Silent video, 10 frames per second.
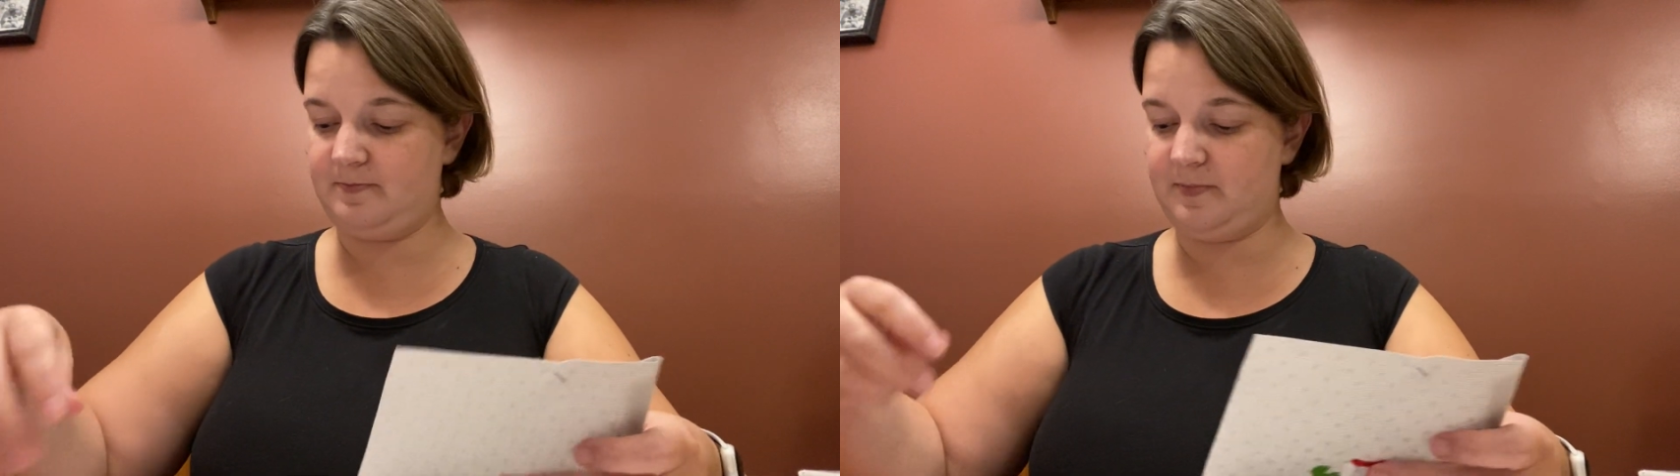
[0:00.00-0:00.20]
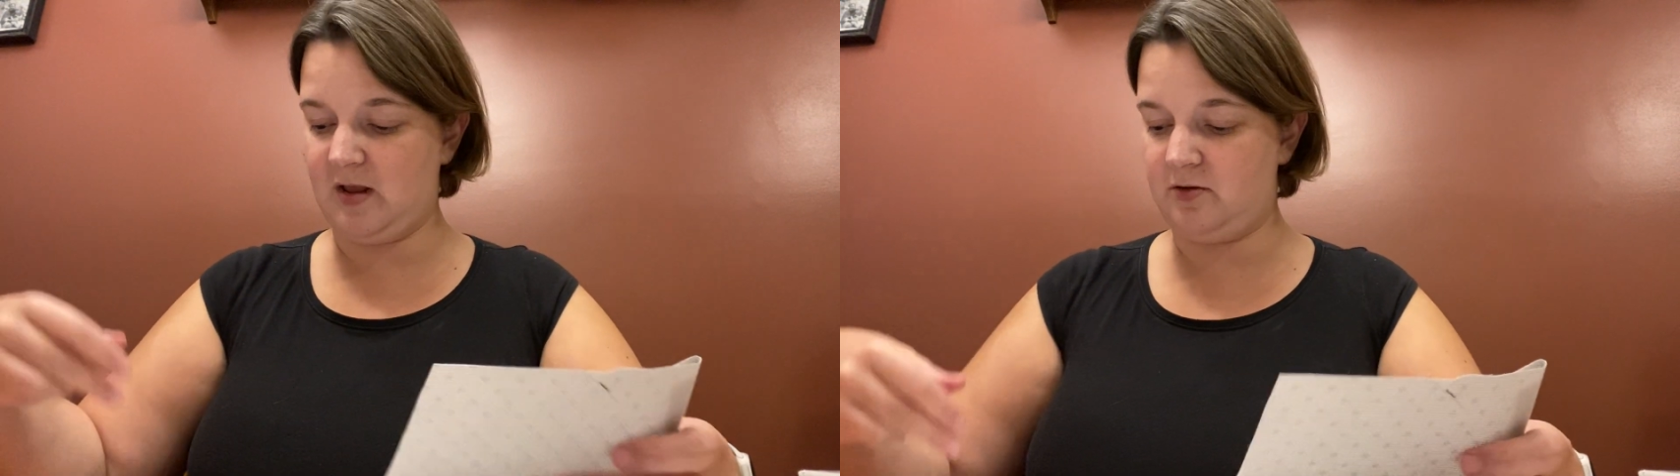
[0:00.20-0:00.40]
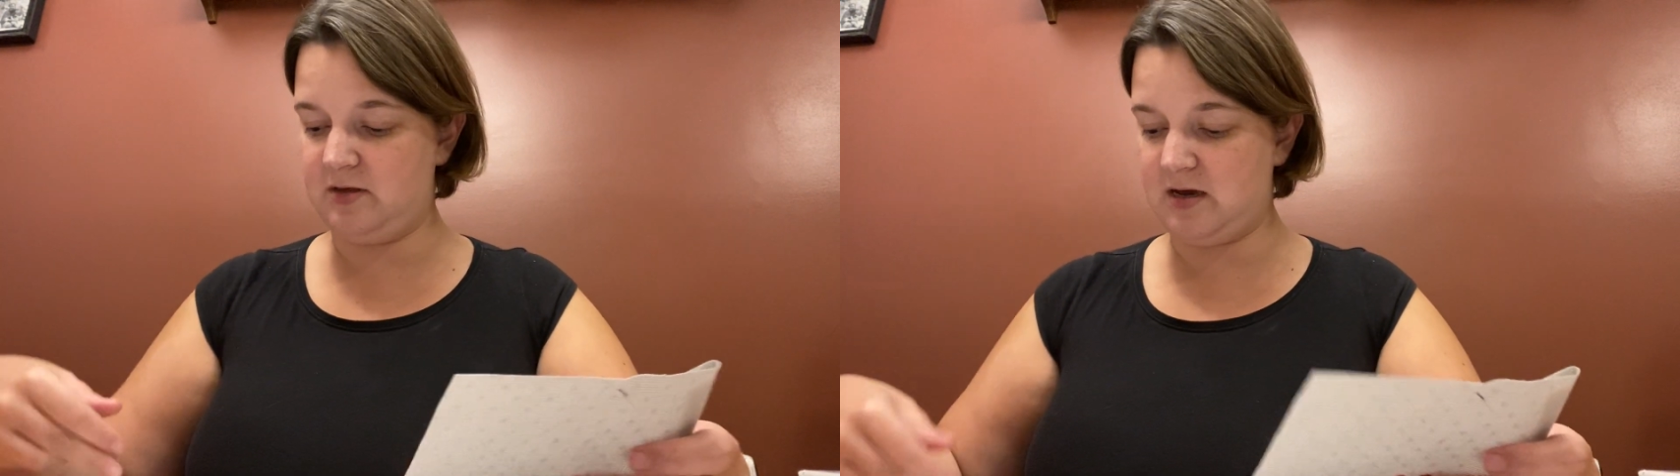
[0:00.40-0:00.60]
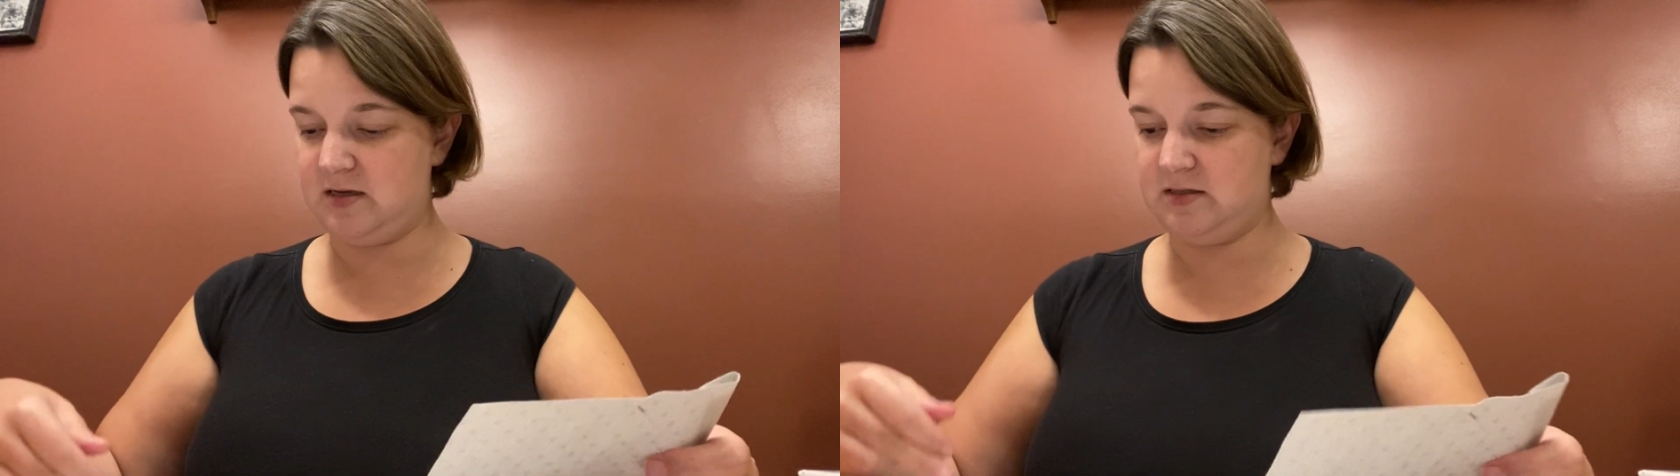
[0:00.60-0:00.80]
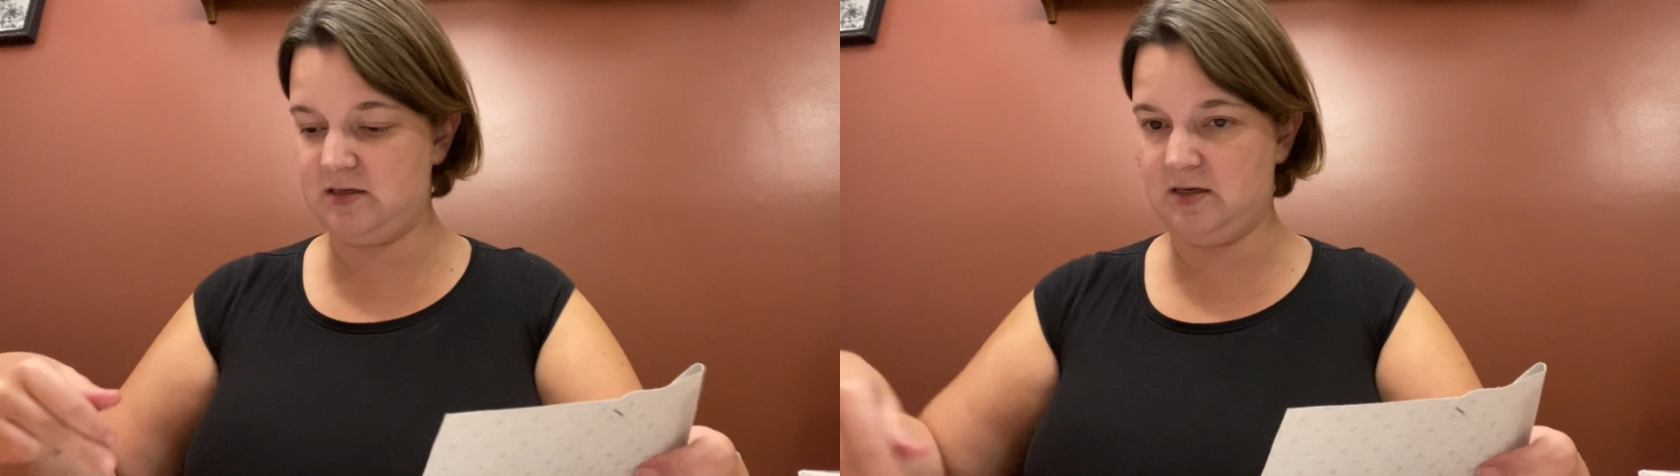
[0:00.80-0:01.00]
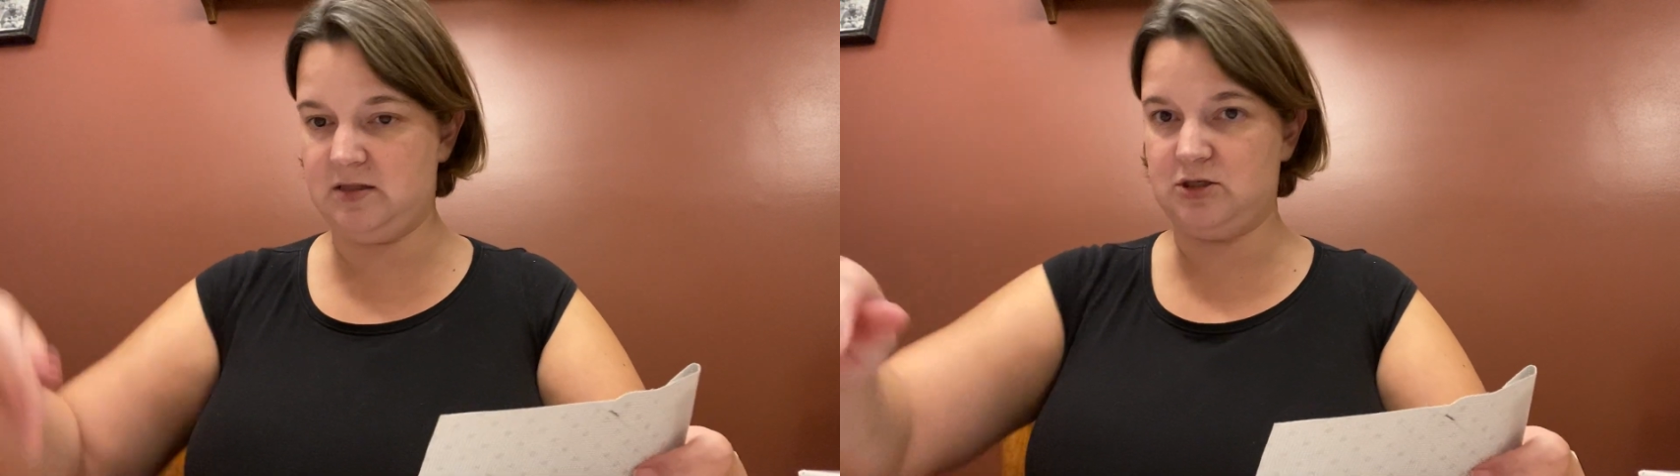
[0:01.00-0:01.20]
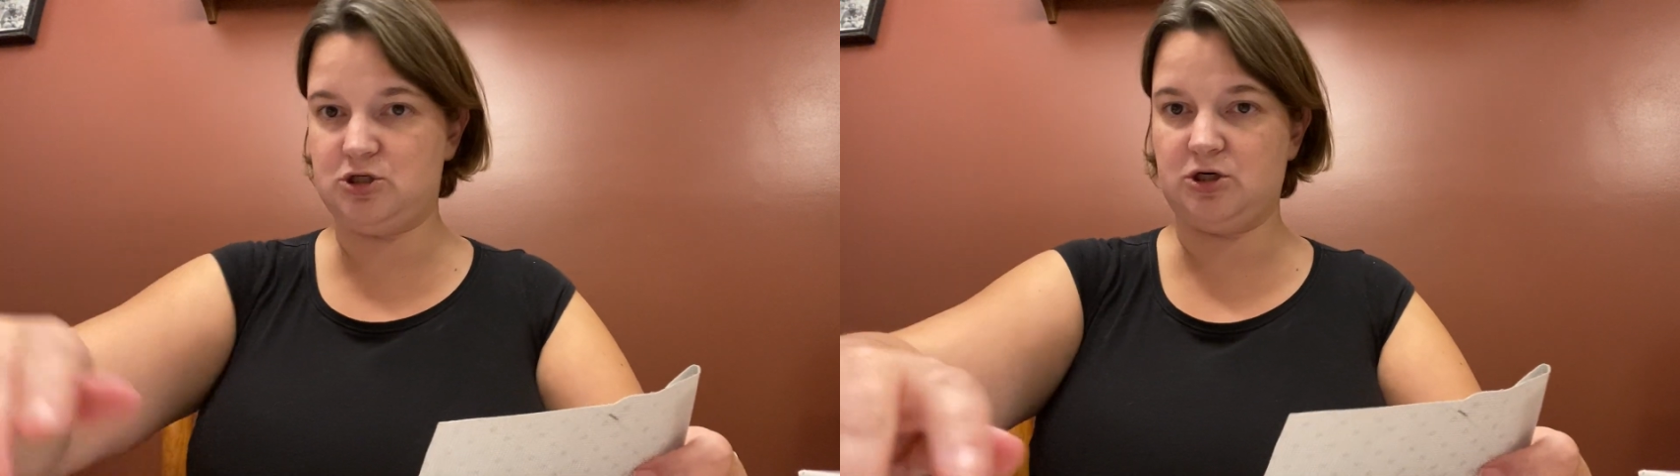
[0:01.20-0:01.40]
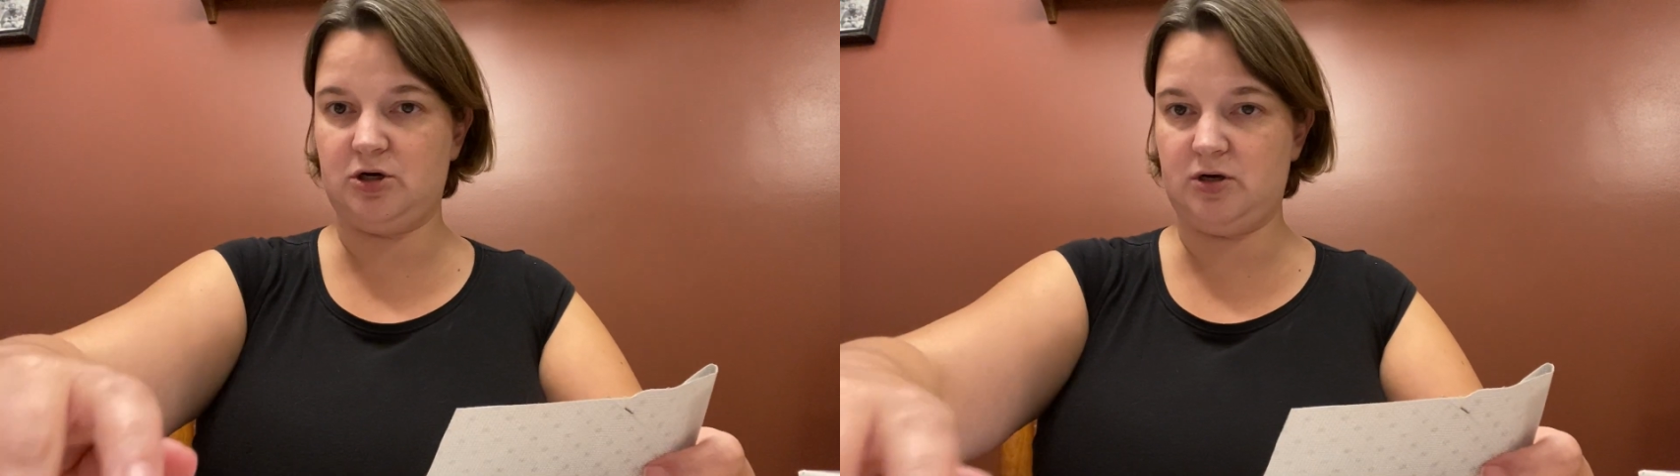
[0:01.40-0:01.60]
Now the S in the
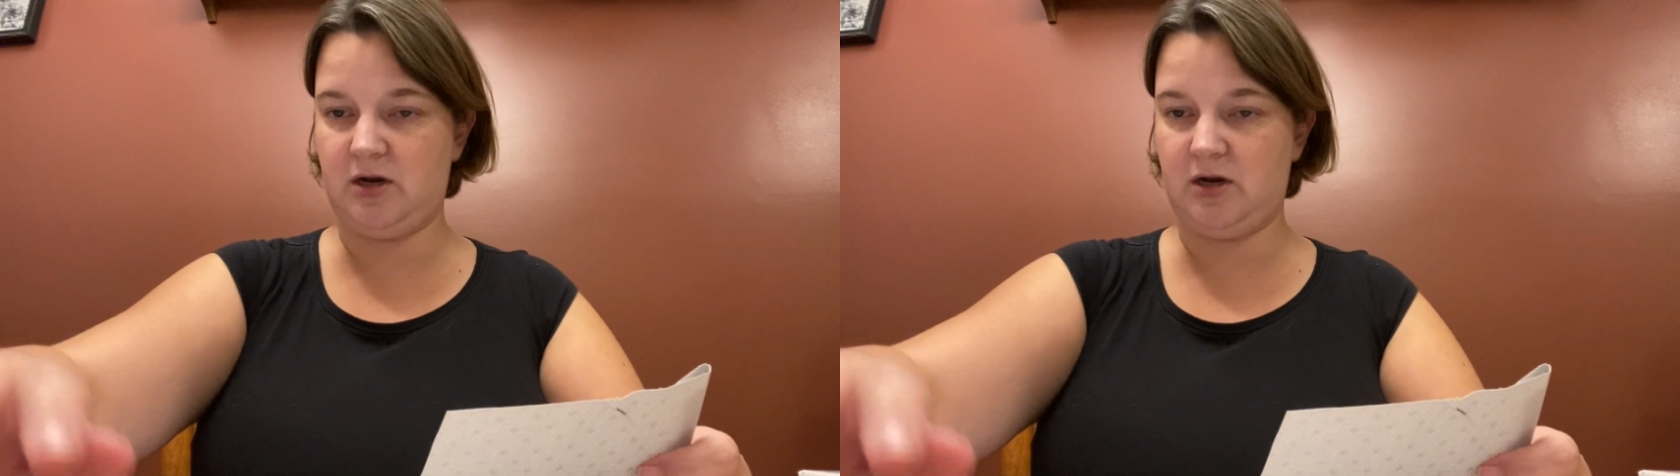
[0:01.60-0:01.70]
chart